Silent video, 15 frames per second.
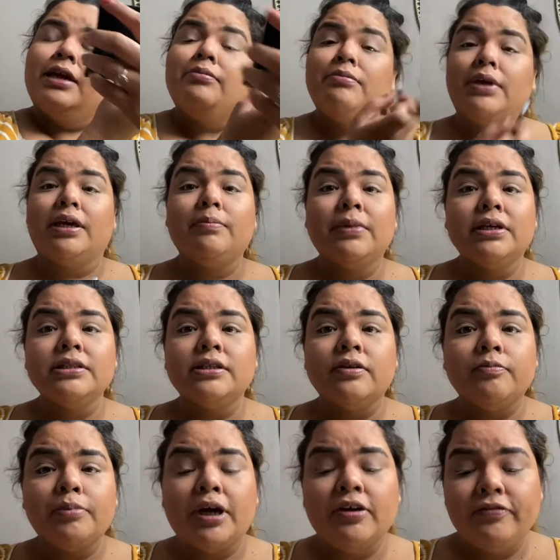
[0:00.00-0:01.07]
made myself
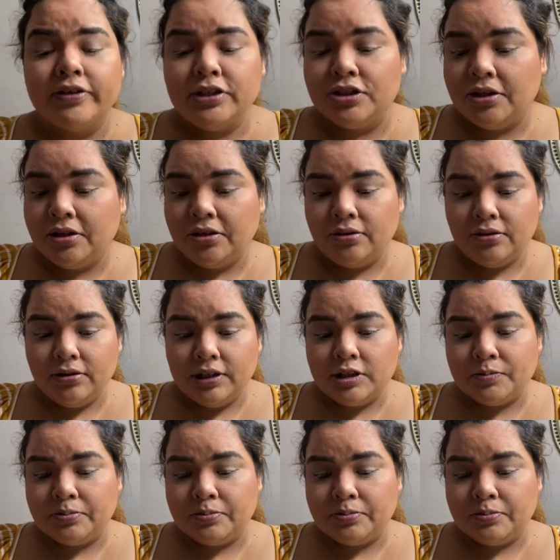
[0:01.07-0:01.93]
breakfast to you,